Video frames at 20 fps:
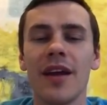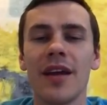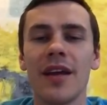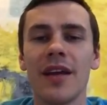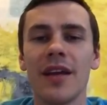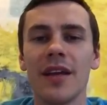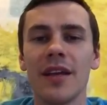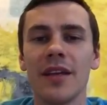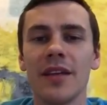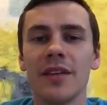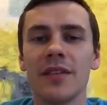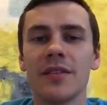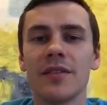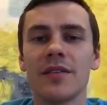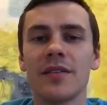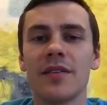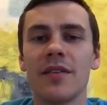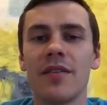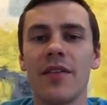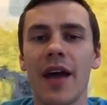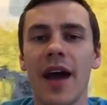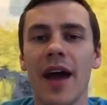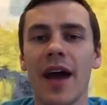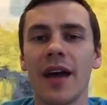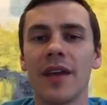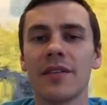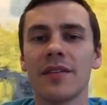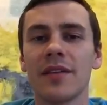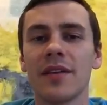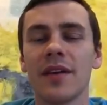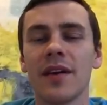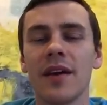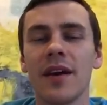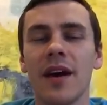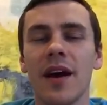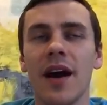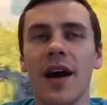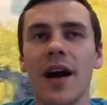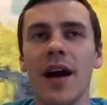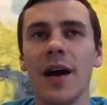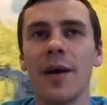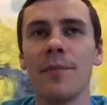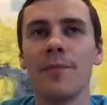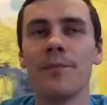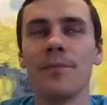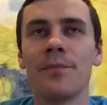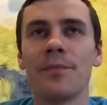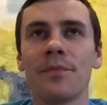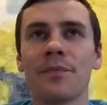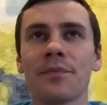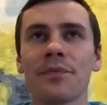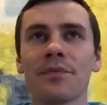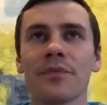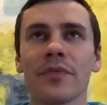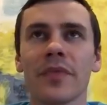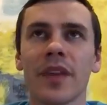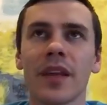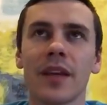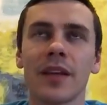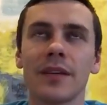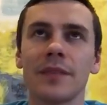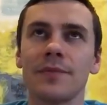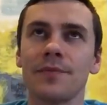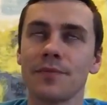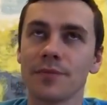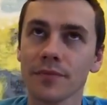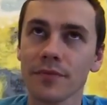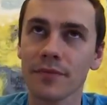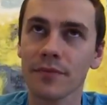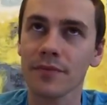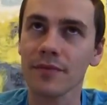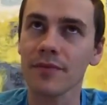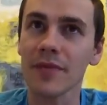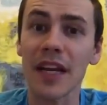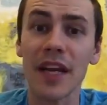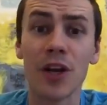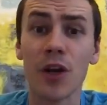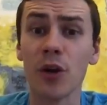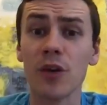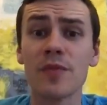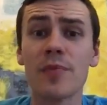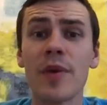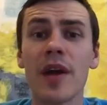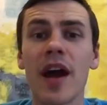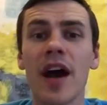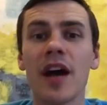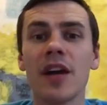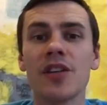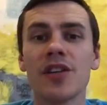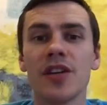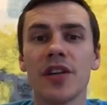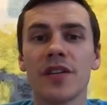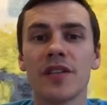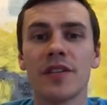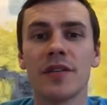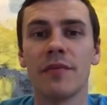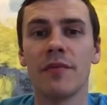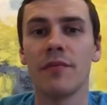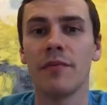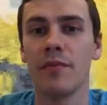is that it goes beyond just